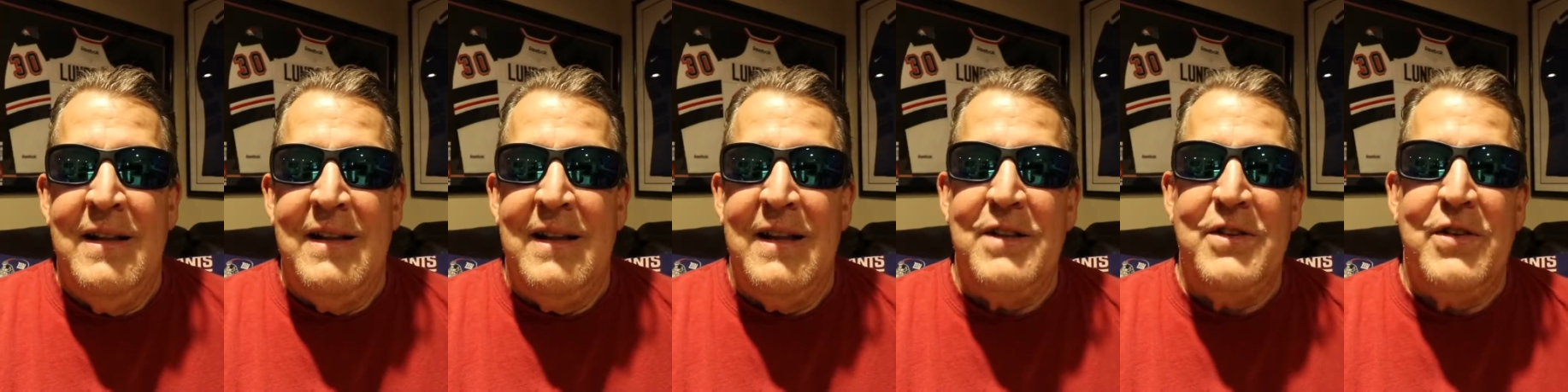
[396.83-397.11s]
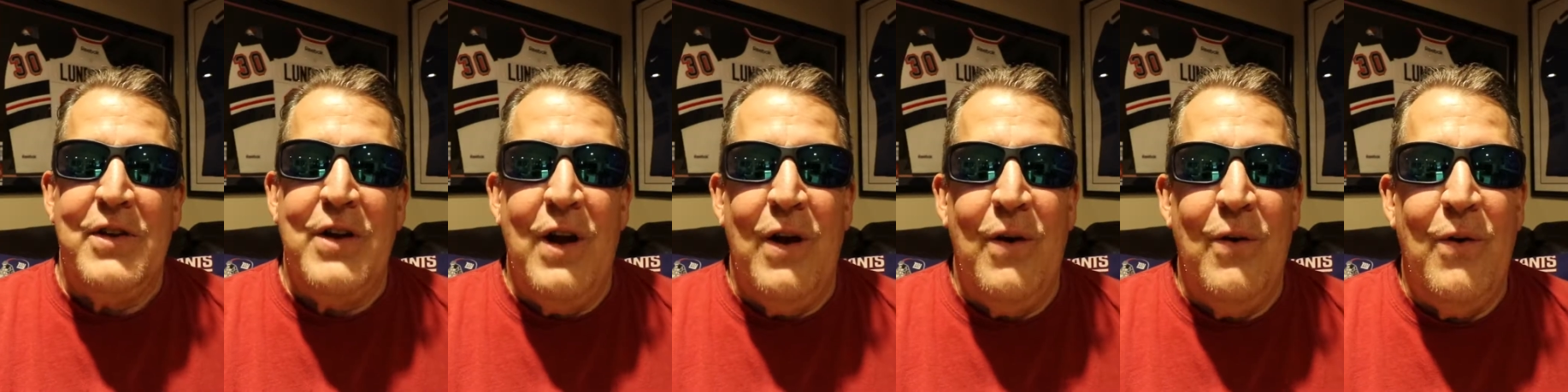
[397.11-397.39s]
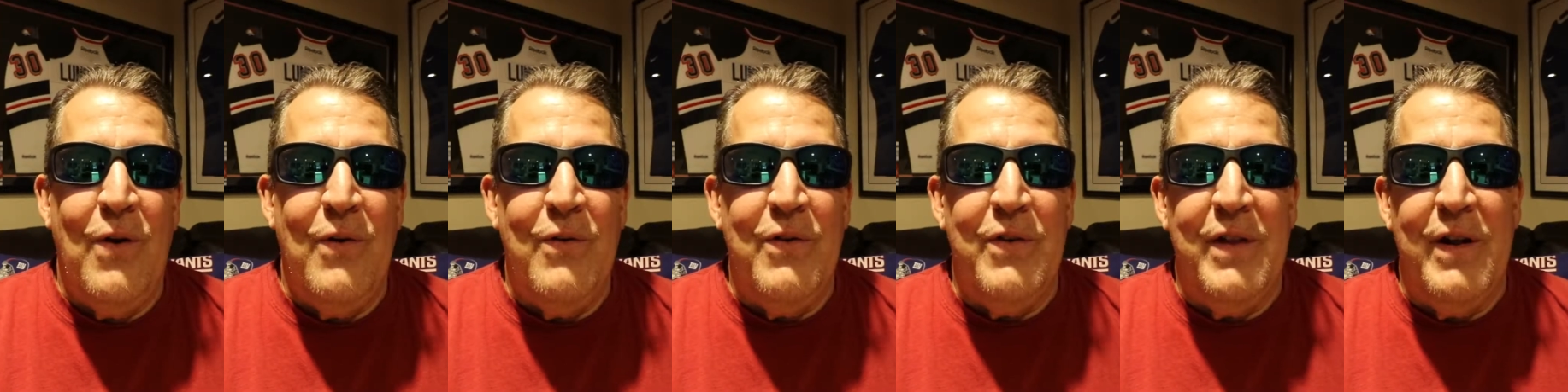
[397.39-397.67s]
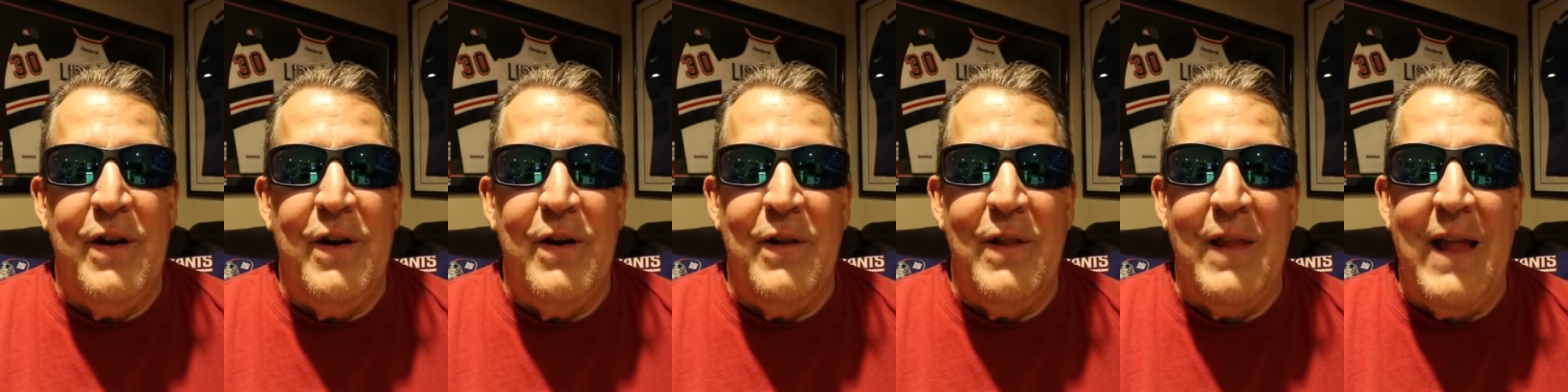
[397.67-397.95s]
let's go over
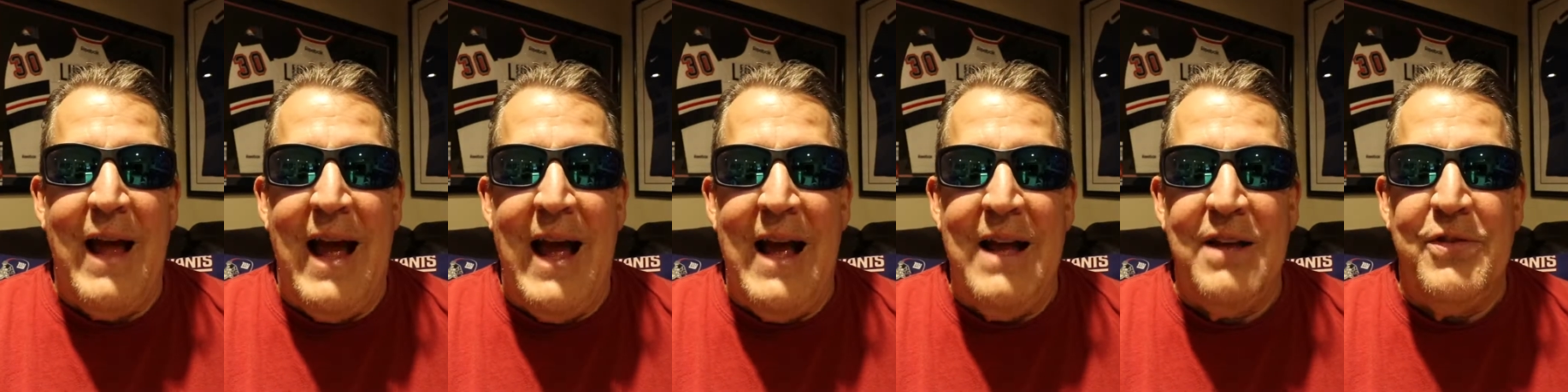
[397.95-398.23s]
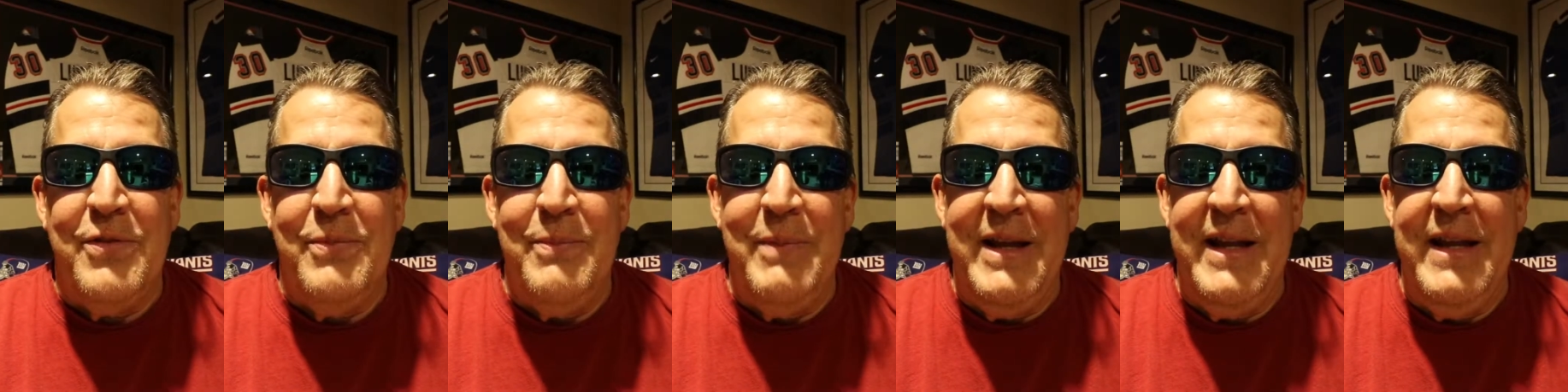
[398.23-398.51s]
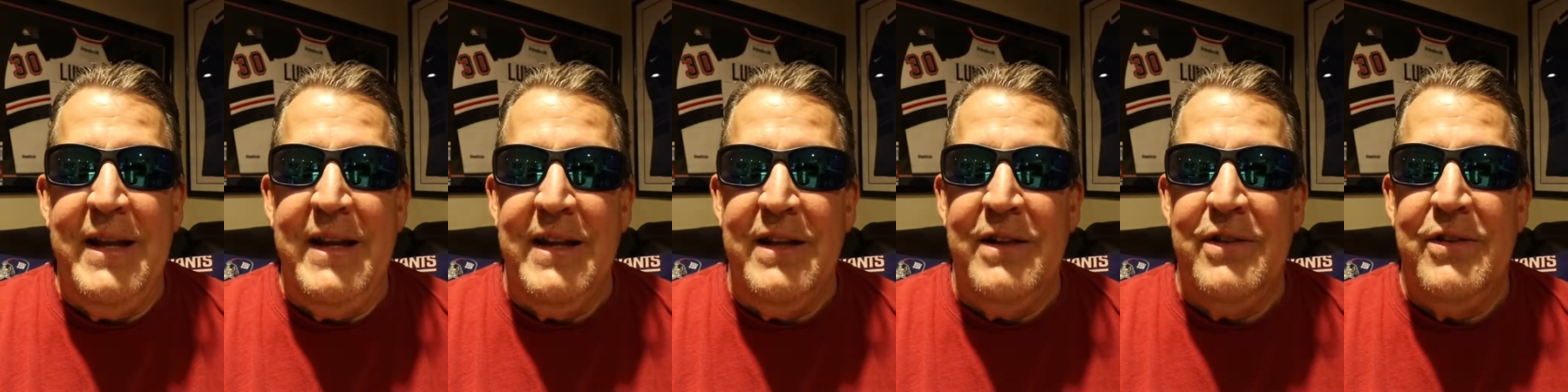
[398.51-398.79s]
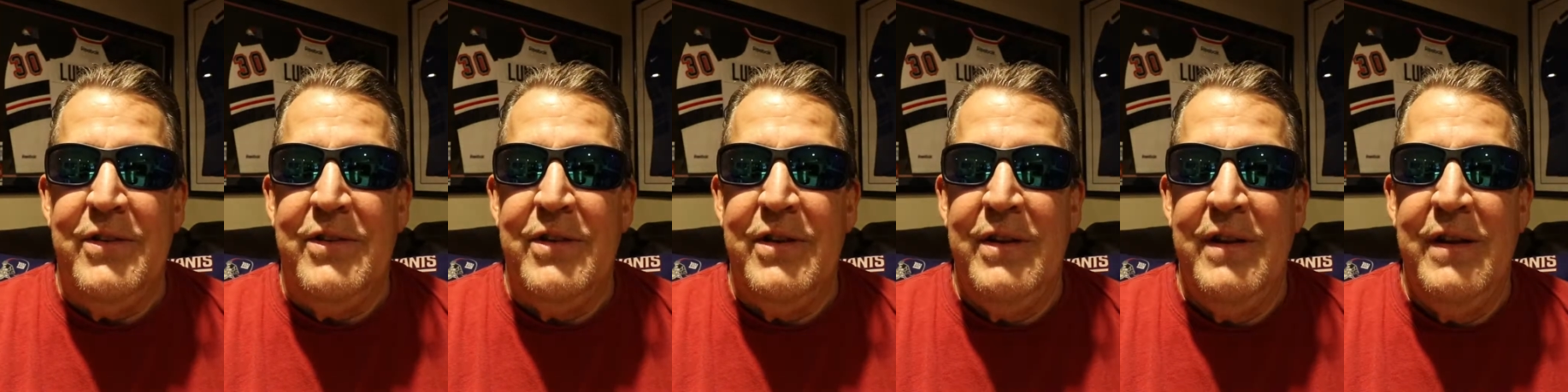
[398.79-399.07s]
their last
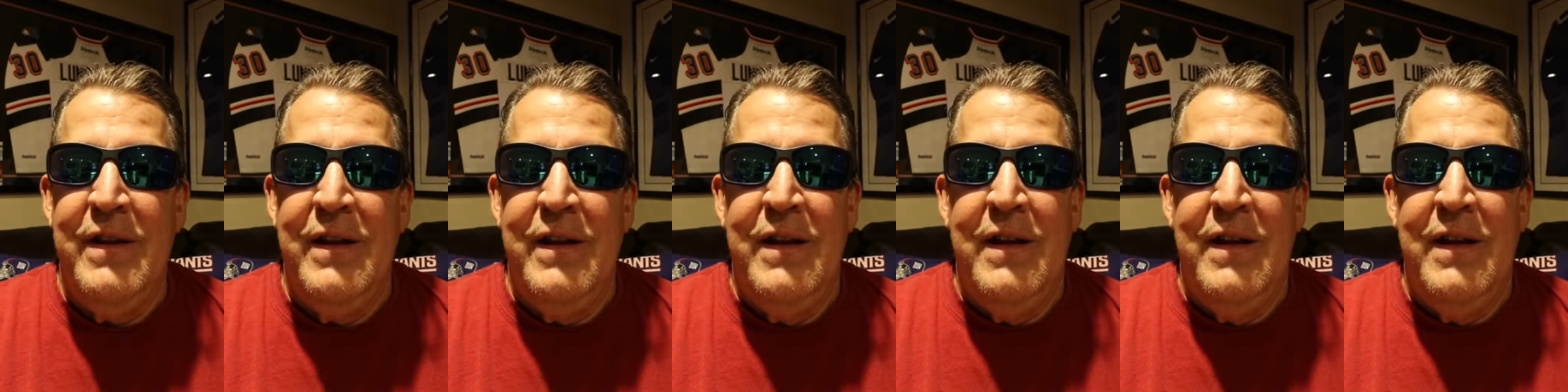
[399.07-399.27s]
meetings.